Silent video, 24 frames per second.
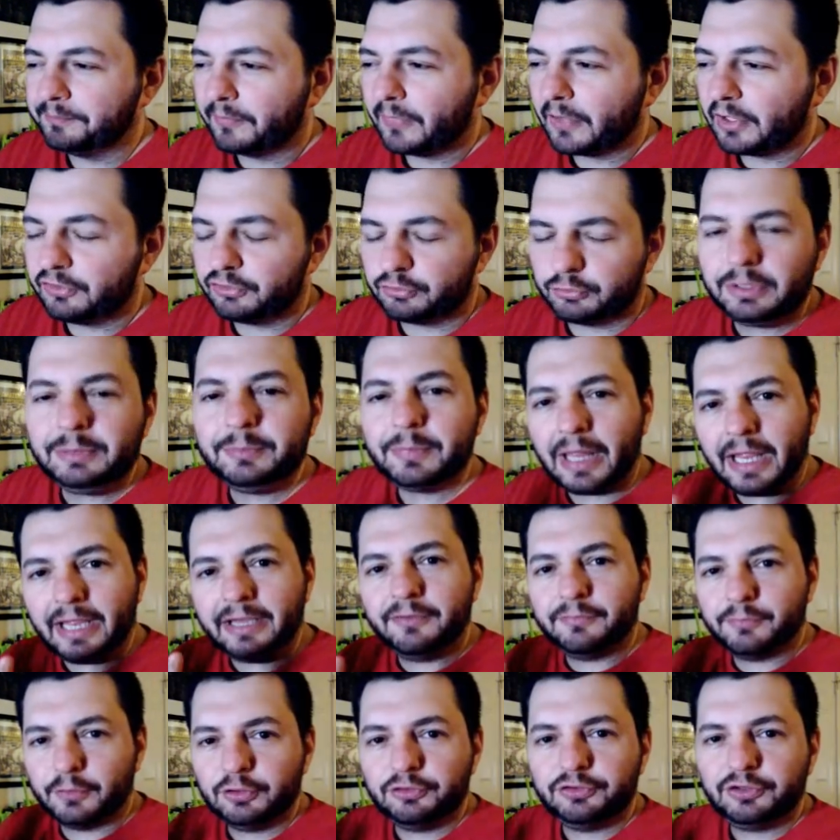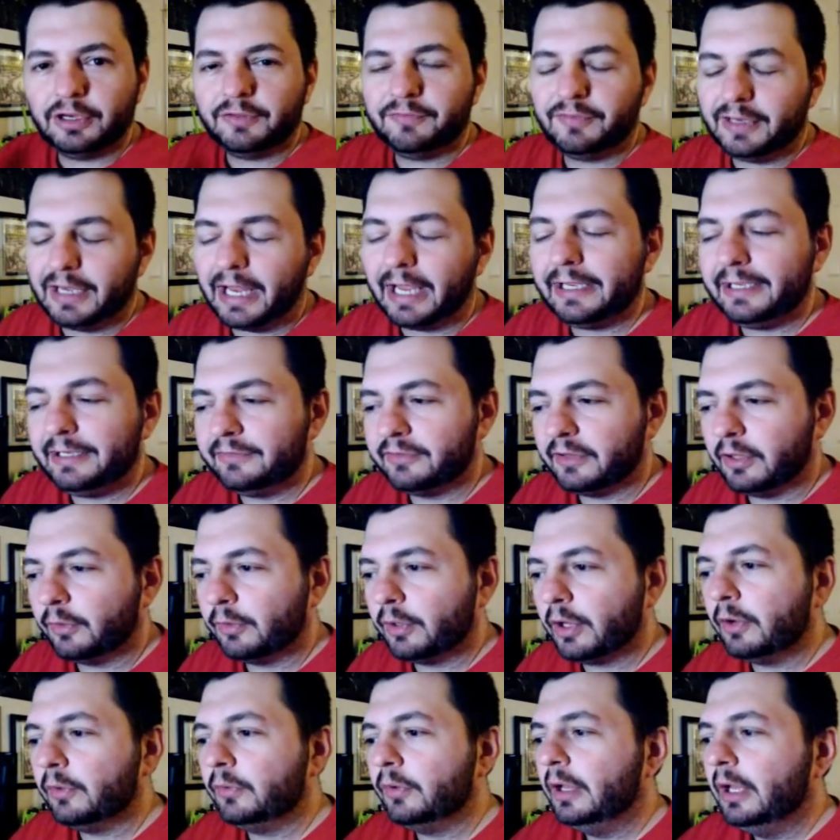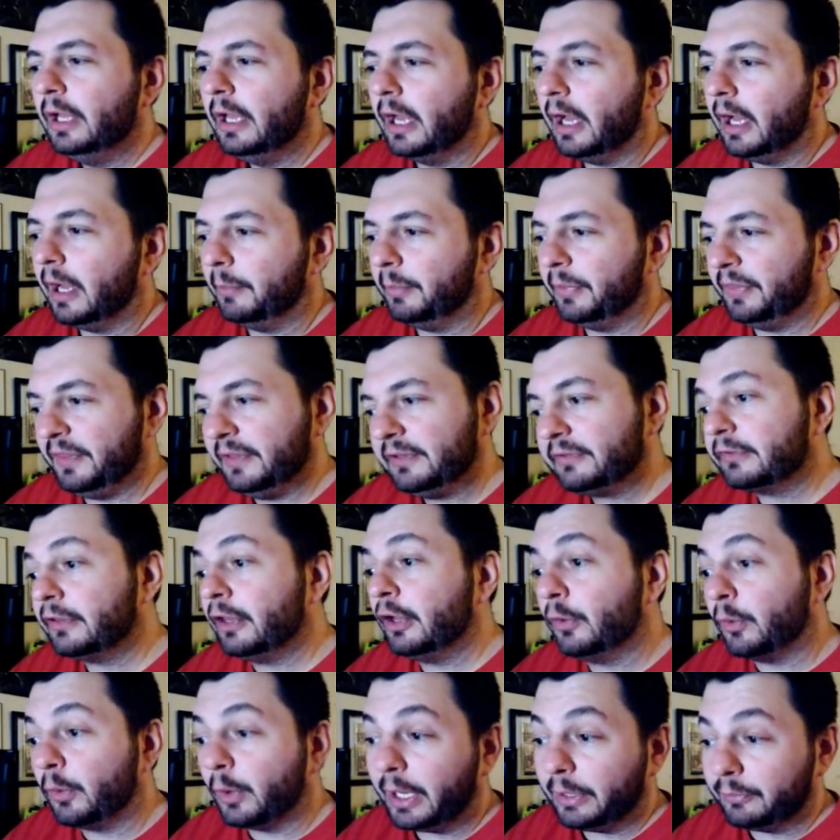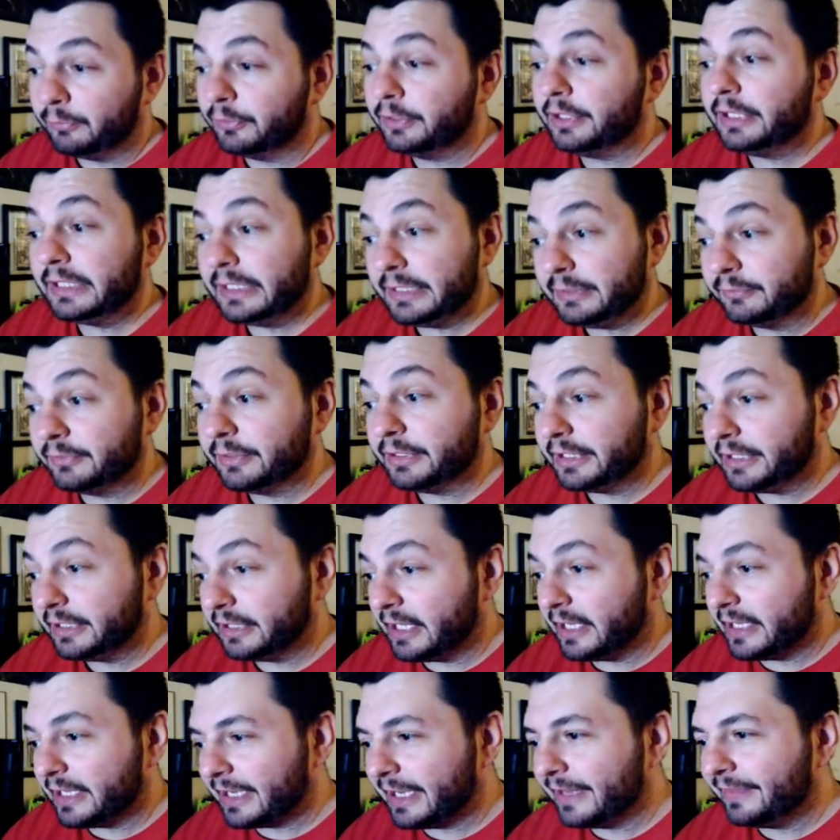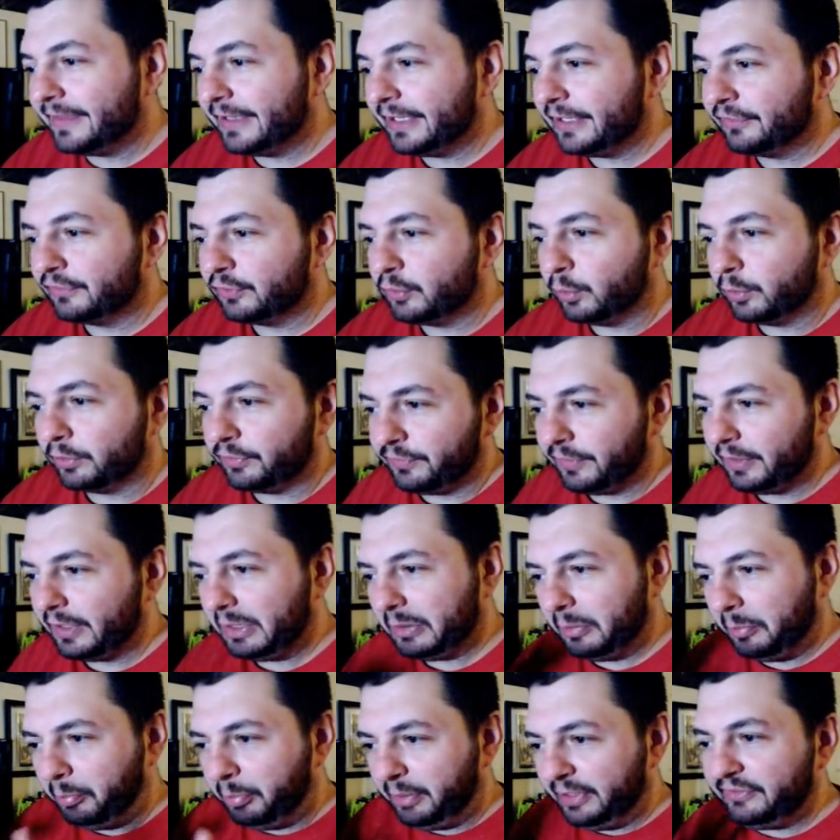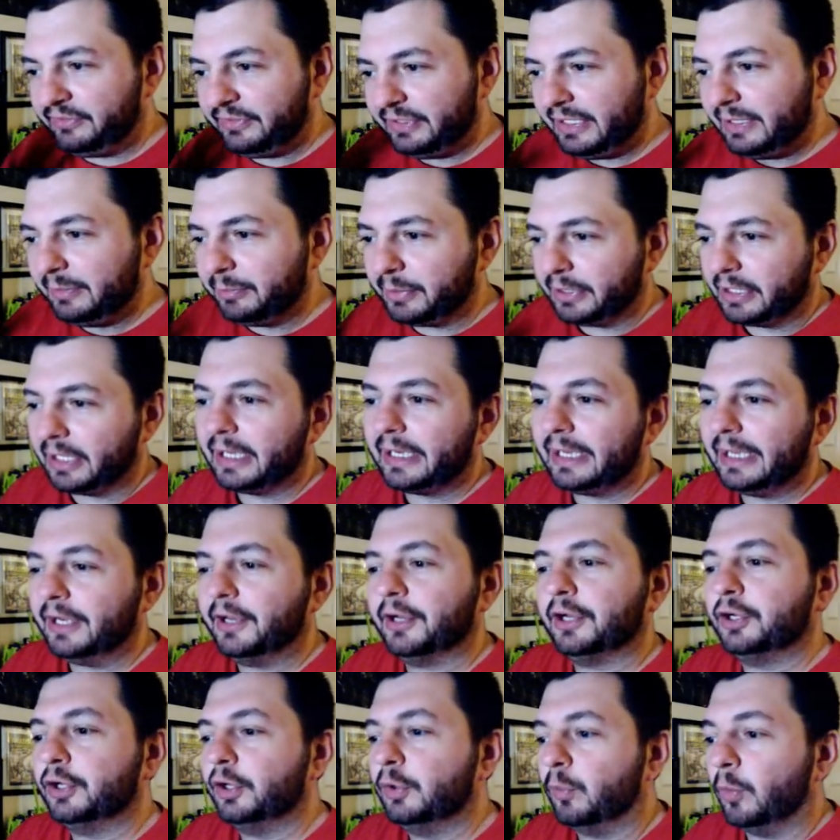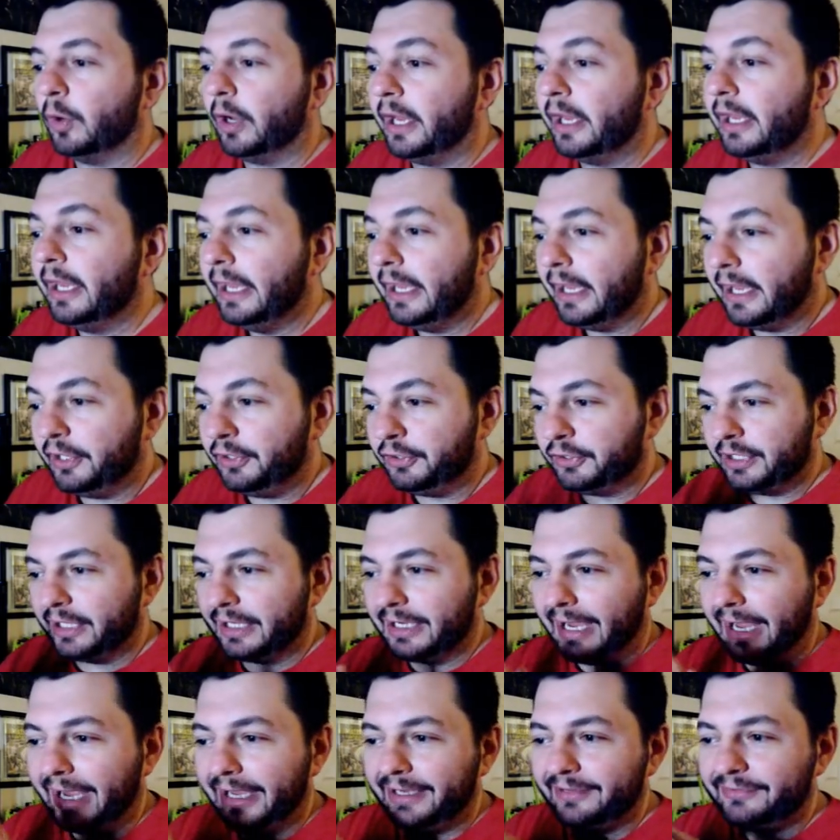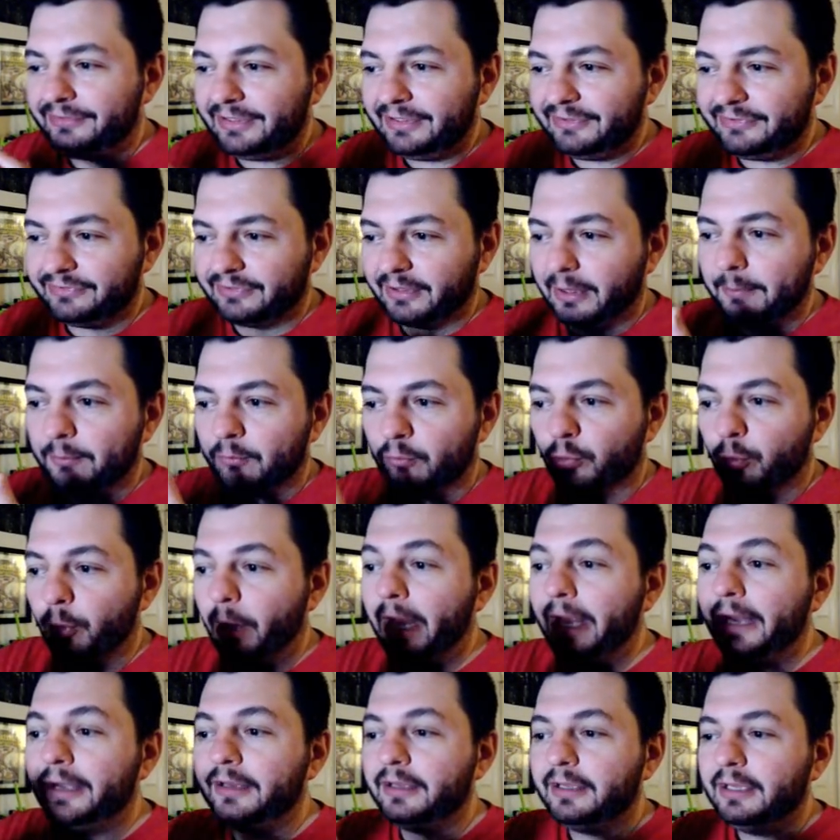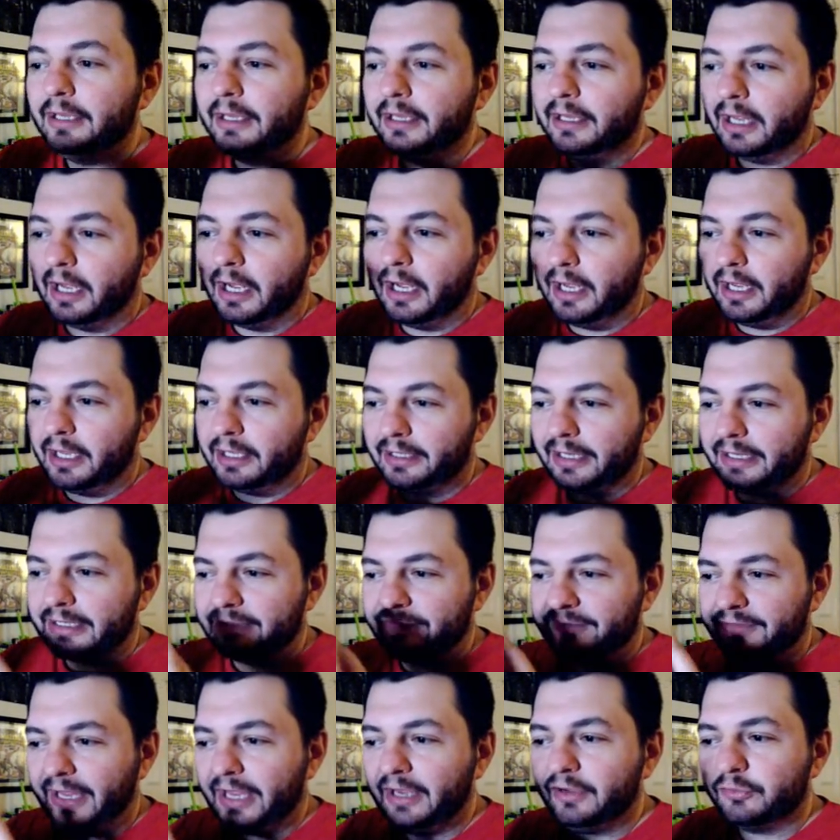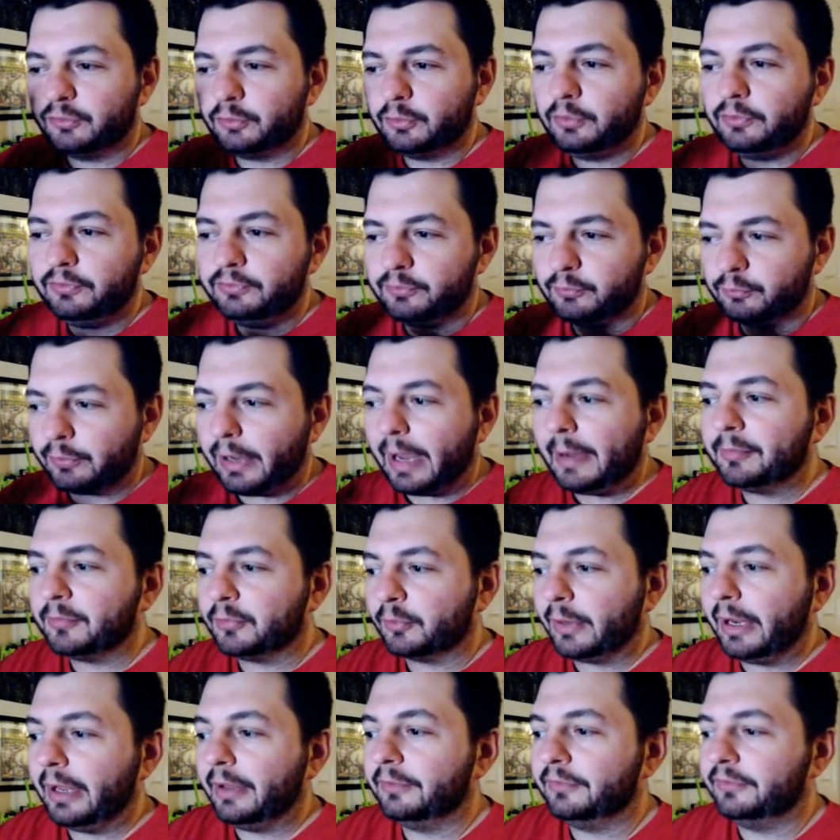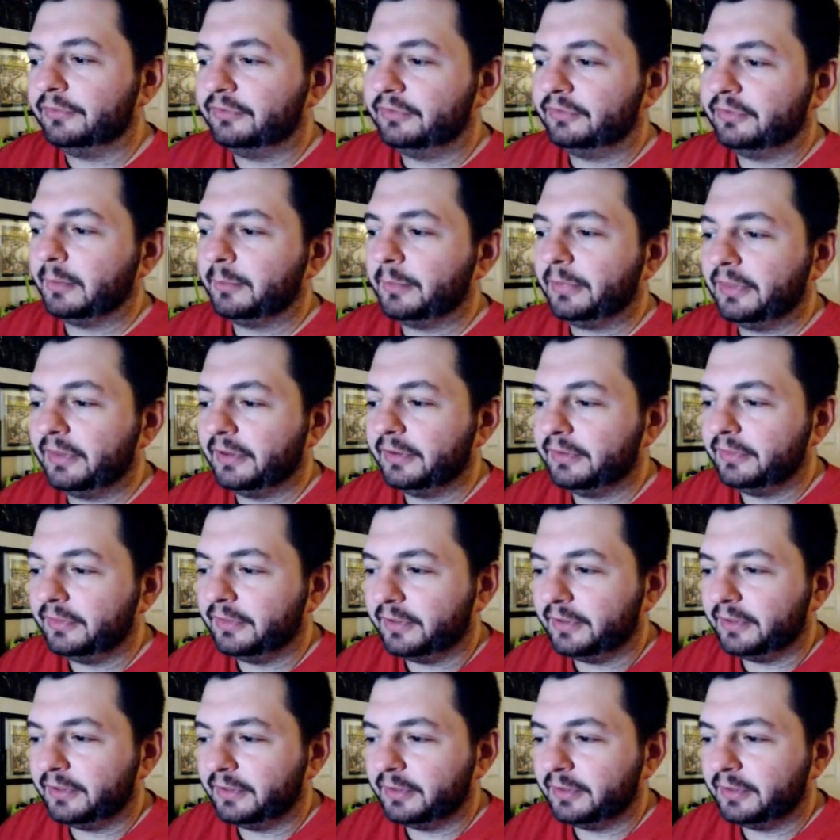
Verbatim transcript: streamlined version of the 90s logo uh, but this logo i really really like i think it's cool it's very busy but like in a good way and you can kind of see some red uh, like tendrils wrapped around some of the the,